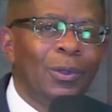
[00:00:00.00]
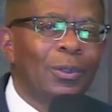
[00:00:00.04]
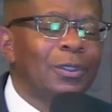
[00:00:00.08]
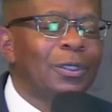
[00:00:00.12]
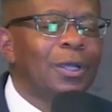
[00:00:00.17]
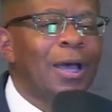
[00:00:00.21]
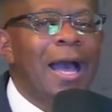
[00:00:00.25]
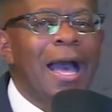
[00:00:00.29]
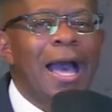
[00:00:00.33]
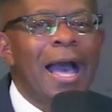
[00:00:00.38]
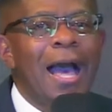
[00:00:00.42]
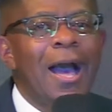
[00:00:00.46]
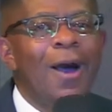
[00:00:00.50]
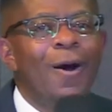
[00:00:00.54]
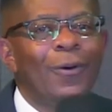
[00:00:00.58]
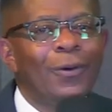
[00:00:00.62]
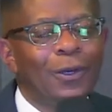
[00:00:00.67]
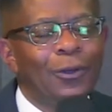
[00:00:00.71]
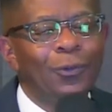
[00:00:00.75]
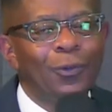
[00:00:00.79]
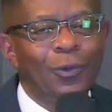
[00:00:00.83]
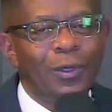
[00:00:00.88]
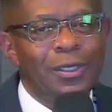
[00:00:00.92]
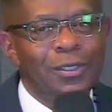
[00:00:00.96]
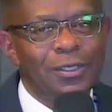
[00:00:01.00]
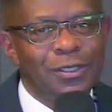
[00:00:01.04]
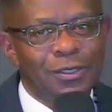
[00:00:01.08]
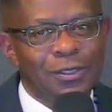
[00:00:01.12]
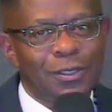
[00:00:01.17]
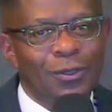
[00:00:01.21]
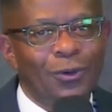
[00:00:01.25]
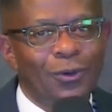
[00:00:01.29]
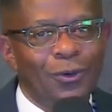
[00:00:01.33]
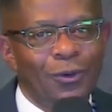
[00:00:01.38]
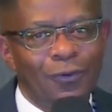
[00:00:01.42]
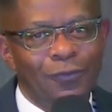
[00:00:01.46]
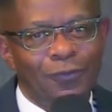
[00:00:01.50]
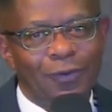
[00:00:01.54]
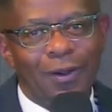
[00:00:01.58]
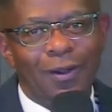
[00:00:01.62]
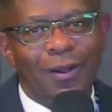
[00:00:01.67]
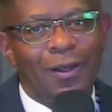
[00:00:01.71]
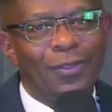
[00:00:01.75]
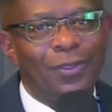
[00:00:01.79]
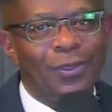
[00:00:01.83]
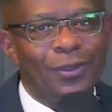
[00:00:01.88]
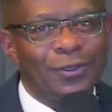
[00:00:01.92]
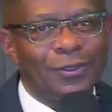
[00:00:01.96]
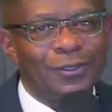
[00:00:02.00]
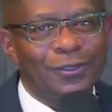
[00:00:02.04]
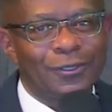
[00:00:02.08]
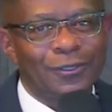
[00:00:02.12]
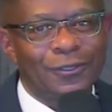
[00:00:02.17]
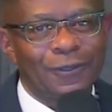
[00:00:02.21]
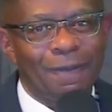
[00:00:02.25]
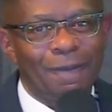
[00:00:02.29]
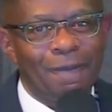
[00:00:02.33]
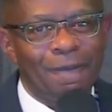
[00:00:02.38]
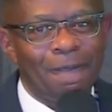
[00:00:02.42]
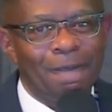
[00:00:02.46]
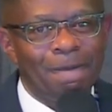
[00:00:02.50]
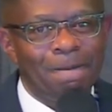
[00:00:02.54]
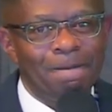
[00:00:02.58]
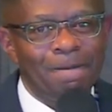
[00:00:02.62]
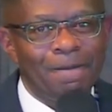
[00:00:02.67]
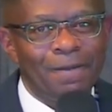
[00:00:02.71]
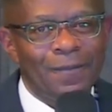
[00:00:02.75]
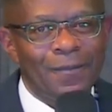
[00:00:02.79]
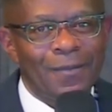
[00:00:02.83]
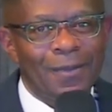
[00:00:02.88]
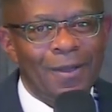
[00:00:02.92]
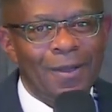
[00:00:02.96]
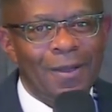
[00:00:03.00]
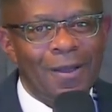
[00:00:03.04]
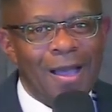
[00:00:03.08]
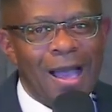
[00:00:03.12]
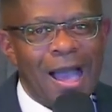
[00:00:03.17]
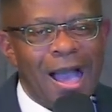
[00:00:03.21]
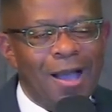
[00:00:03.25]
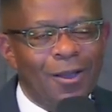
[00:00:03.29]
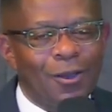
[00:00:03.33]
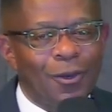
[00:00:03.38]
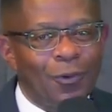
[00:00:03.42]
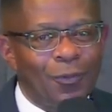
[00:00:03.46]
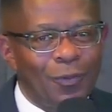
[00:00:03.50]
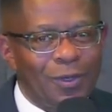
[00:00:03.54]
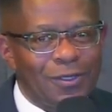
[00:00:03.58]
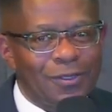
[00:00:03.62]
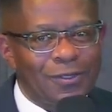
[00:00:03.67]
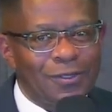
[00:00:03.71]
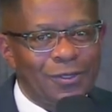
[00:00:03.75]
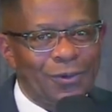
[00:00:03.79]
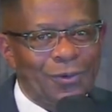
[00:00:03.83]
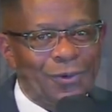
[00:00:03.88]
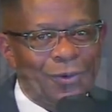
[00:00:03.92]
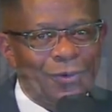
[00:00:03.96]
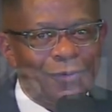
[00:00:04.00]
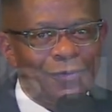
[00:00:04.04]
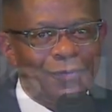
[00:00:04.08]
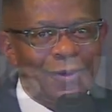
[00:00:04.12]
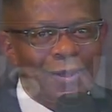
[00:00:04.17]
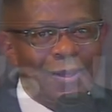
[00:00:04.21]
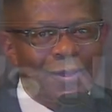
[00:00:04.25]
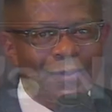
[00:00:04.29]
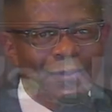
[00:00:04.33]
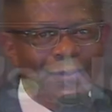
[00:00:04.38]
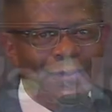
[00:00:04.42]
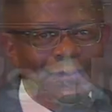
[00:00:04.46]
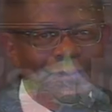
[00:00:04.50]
how can we serve others? How can we serve others?